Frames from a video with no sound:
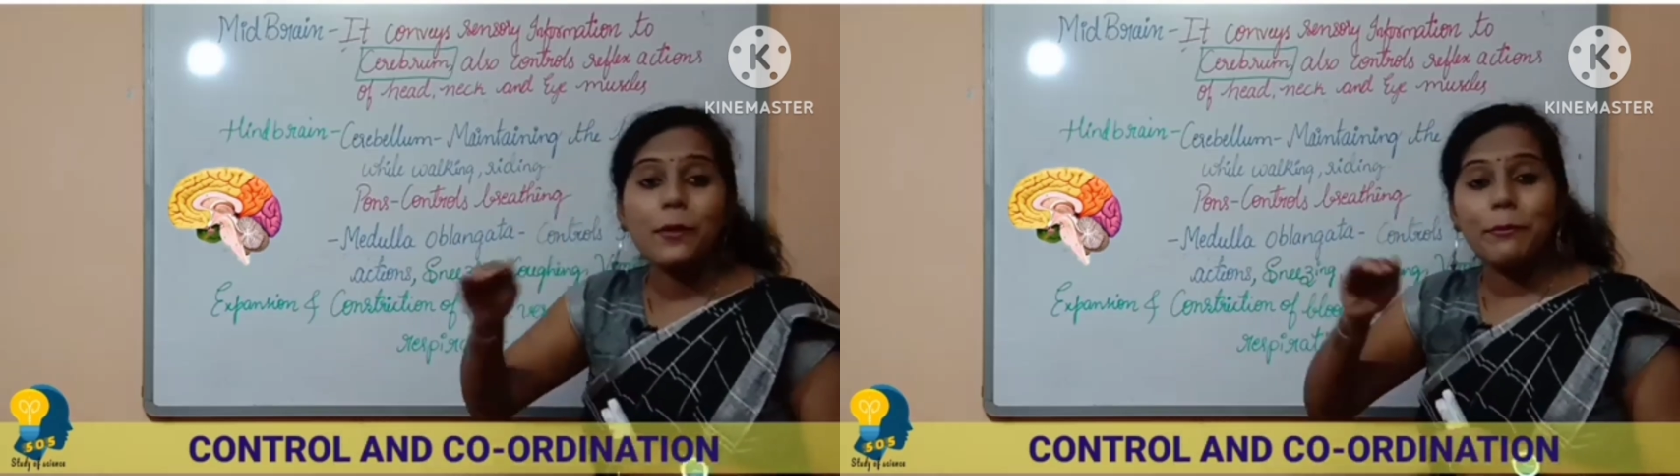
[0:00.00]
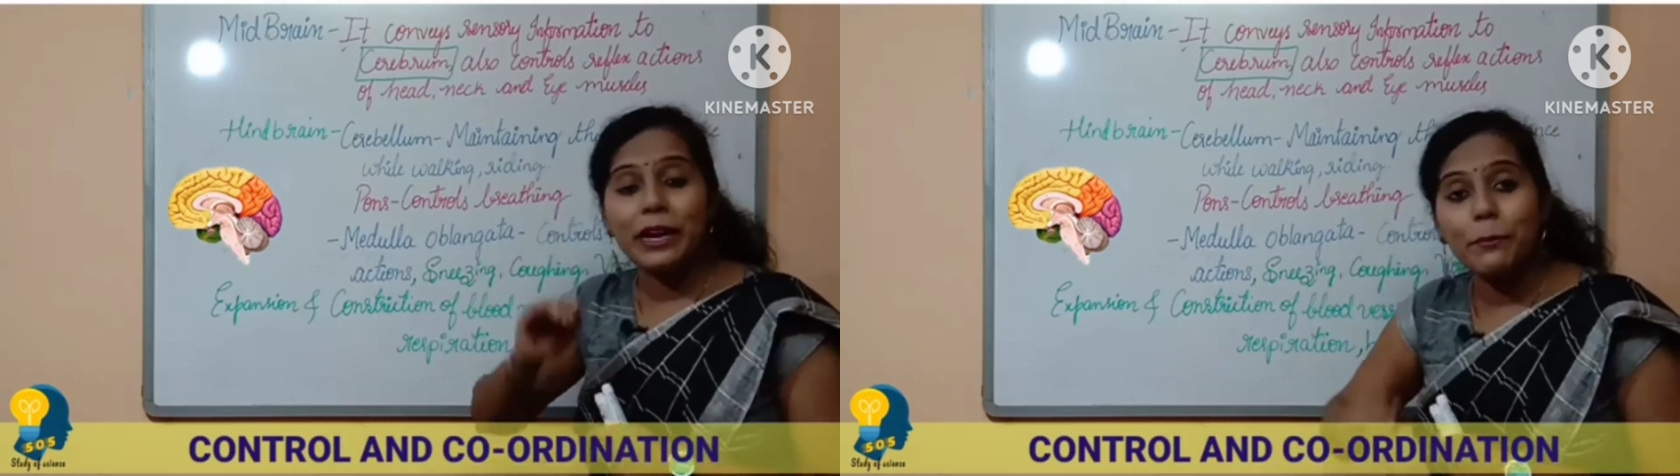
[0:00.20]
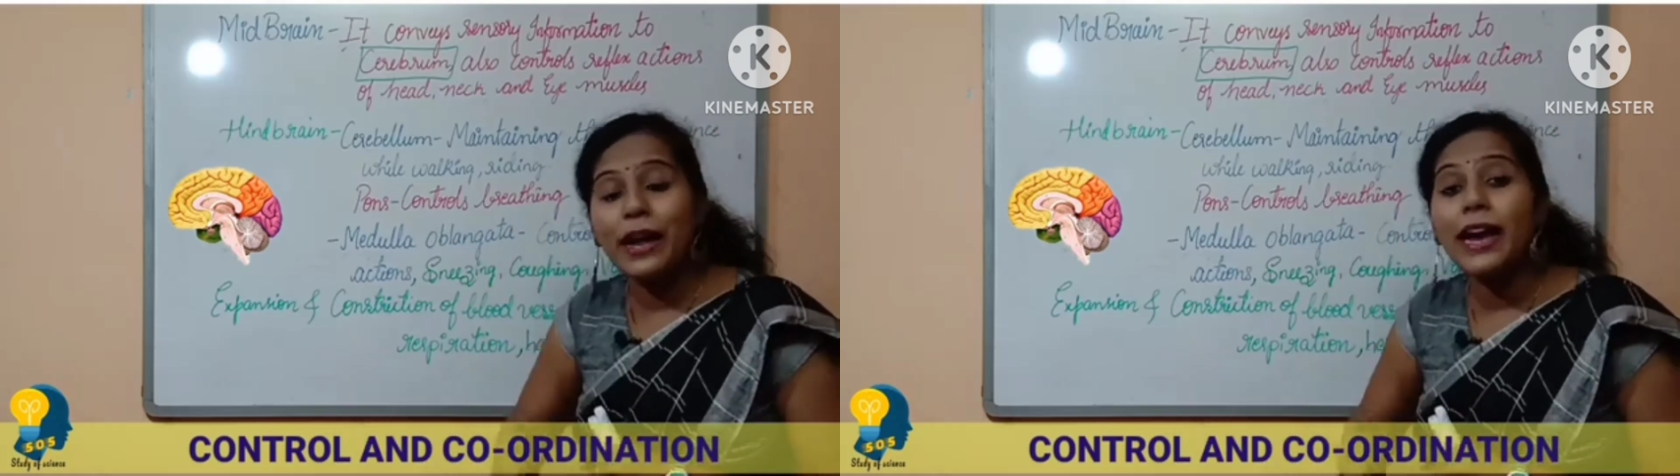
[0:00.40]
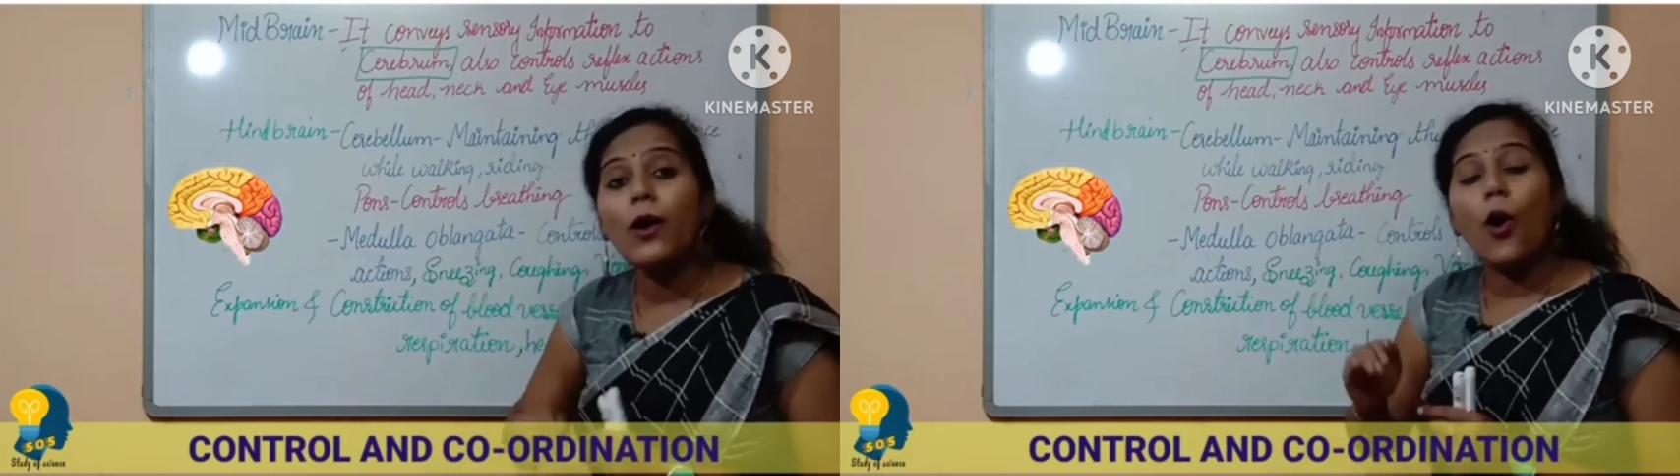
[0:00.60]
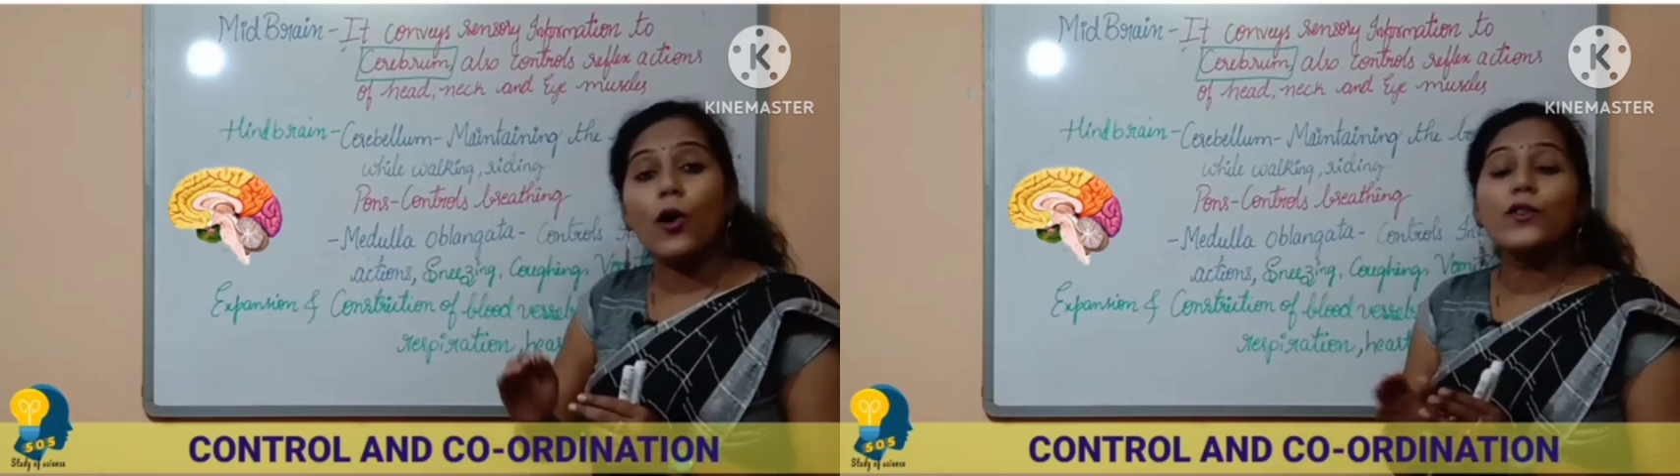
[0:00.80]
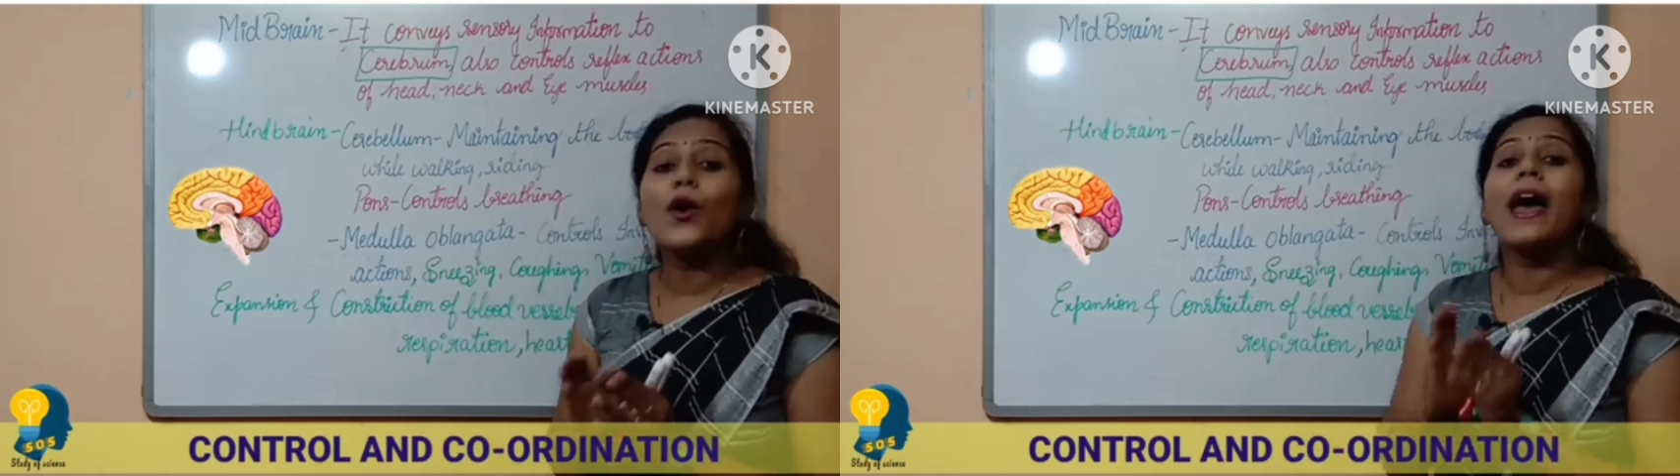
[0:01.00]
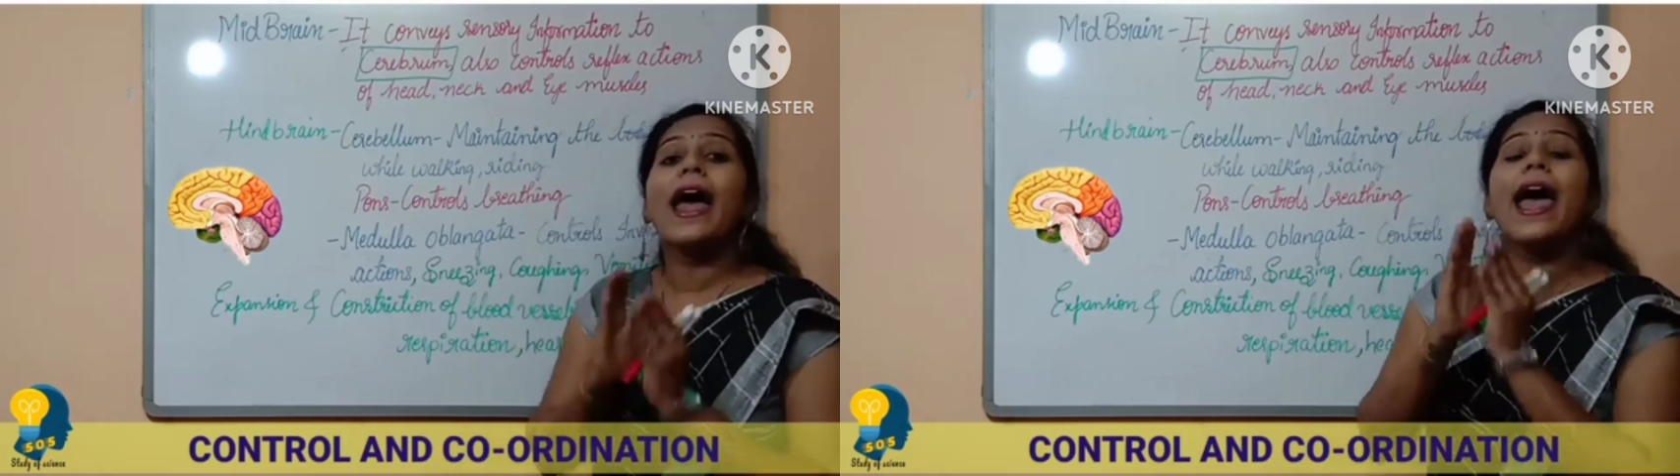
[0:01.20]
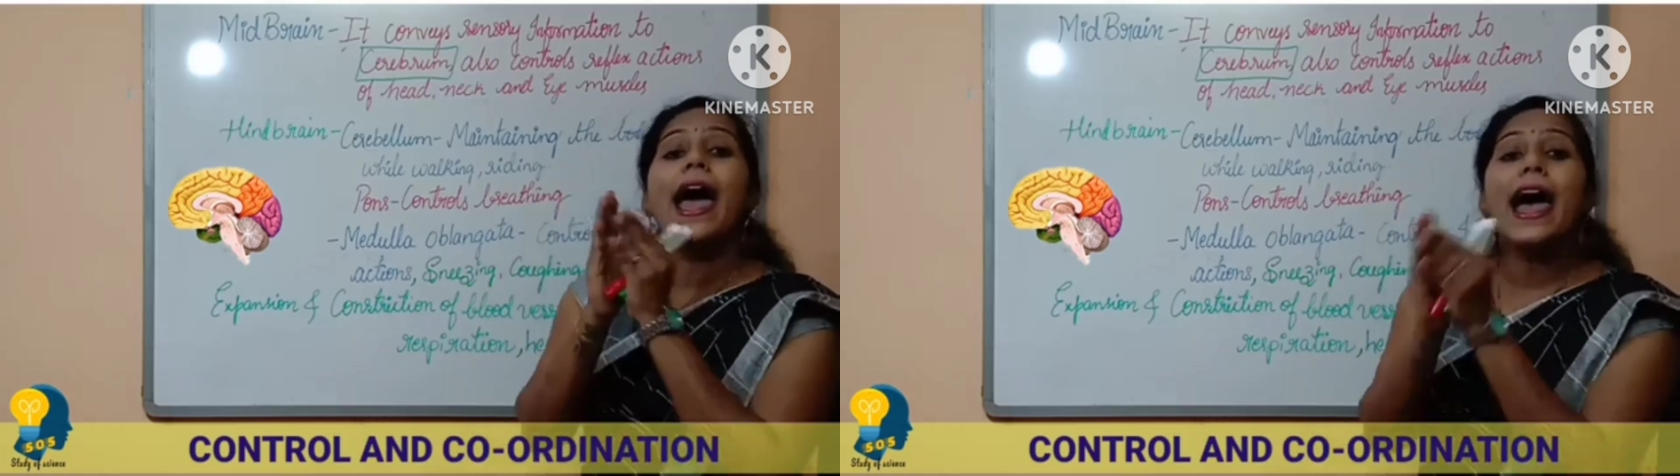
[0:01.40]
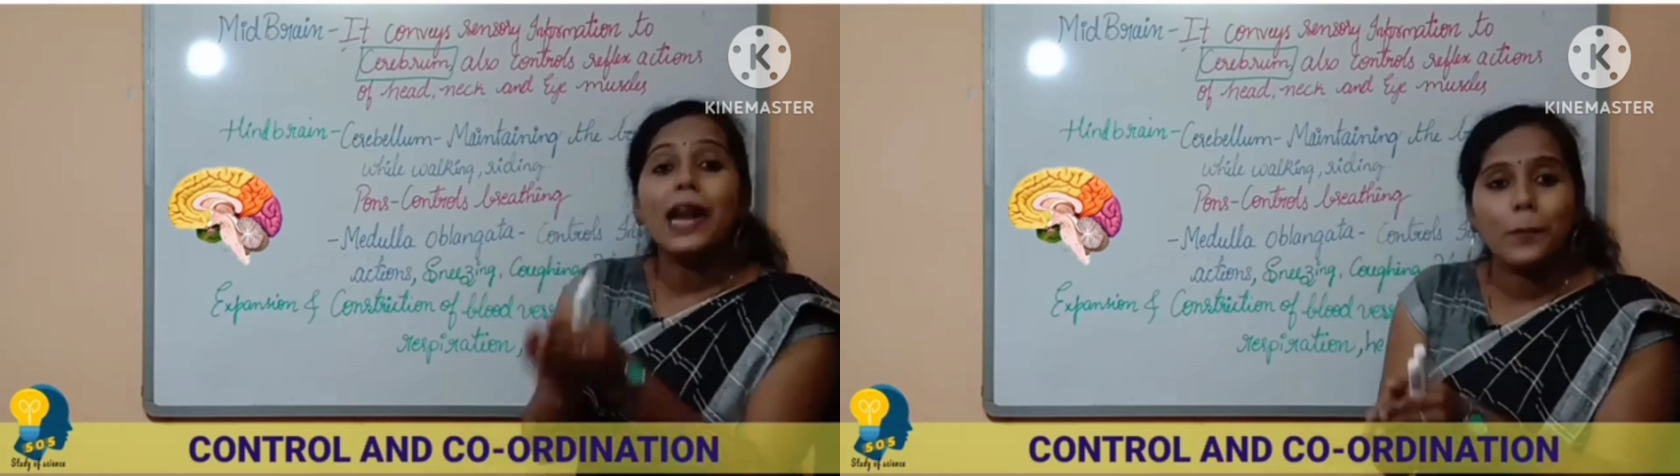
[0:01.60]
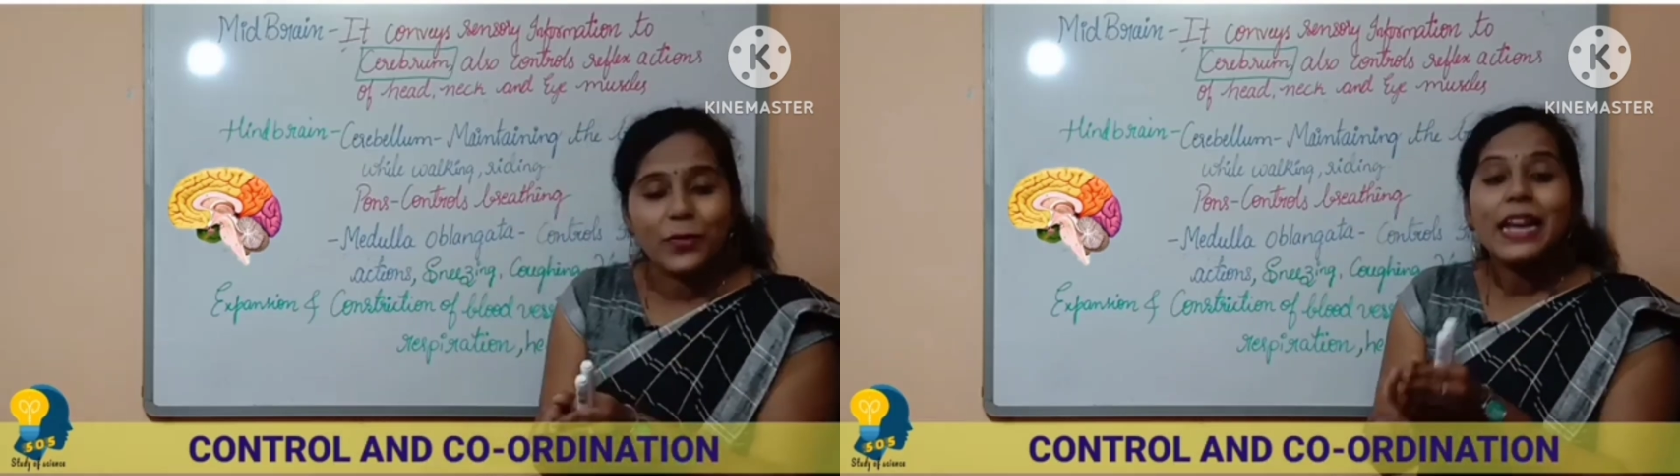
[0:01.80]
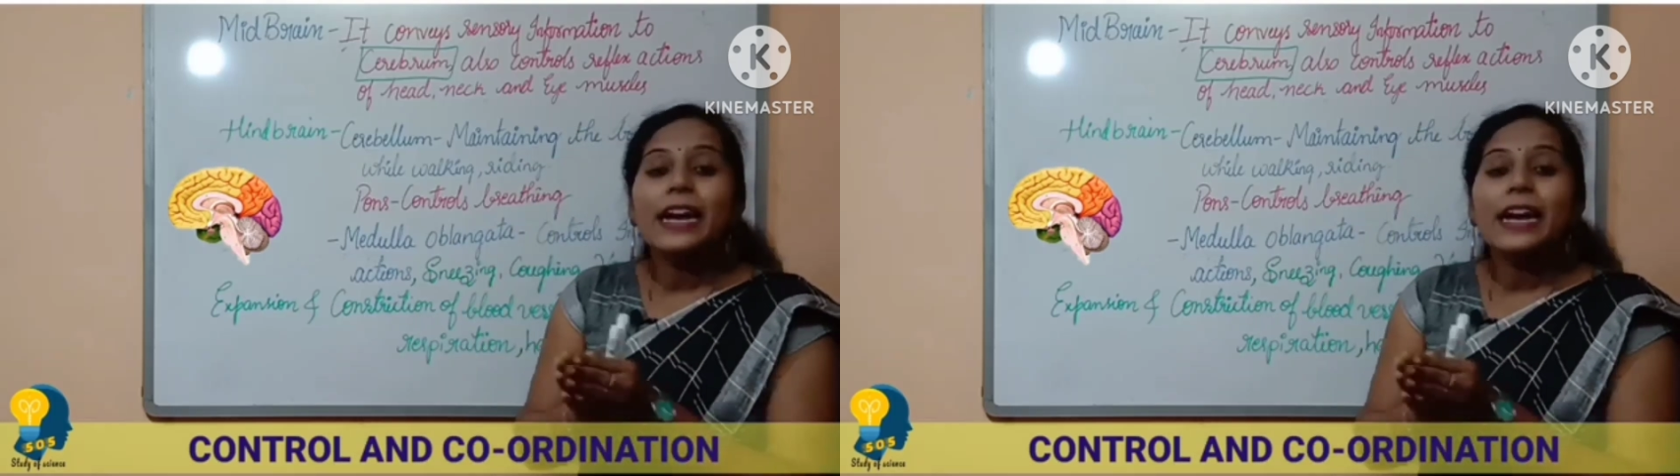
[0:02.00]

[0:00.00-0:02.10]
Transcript: the midbrain also helps.